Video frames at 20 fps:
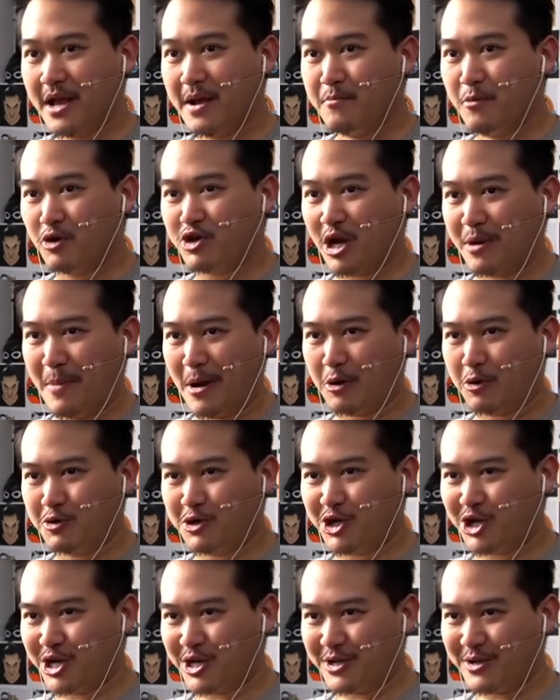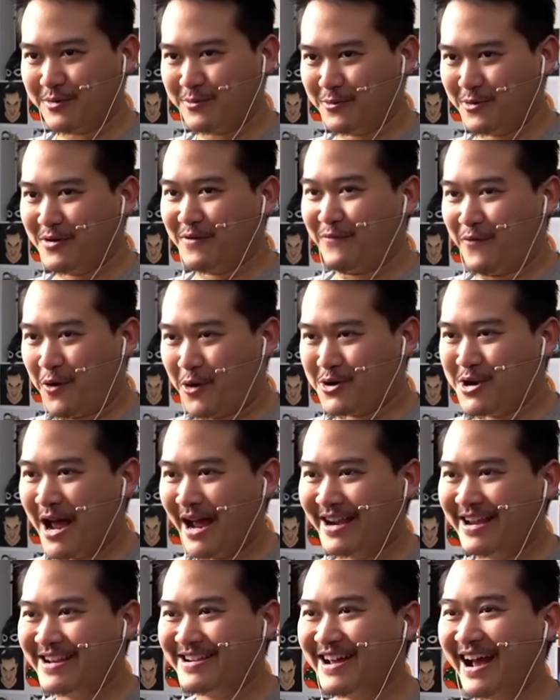Mucha Makuchi with
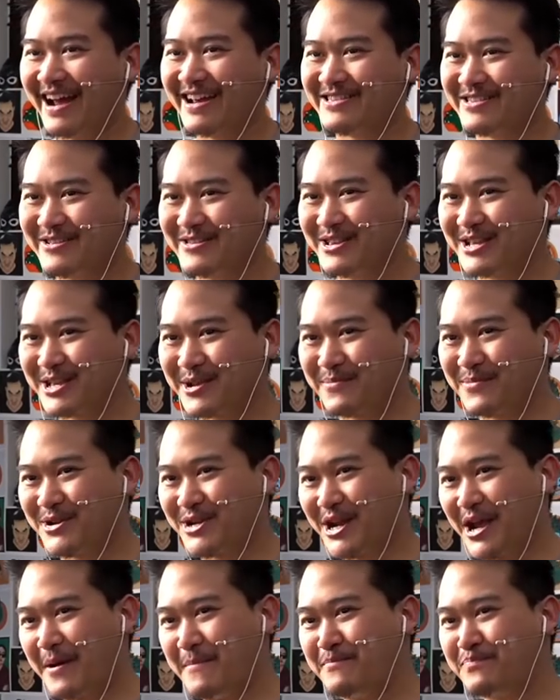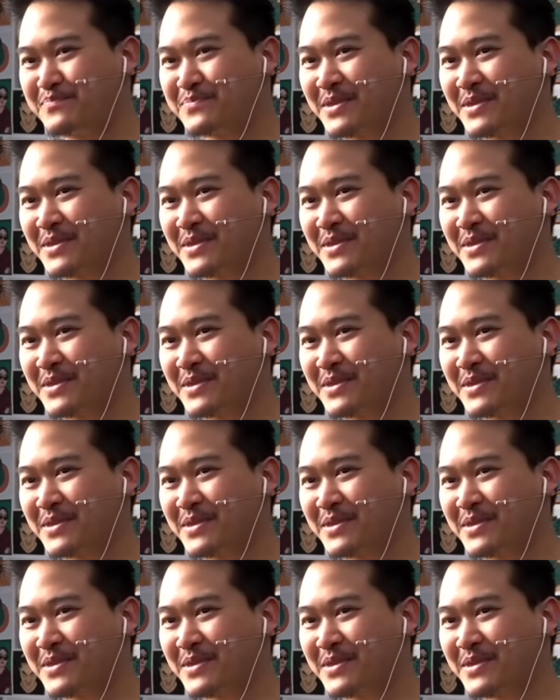$4.99 through the super chat.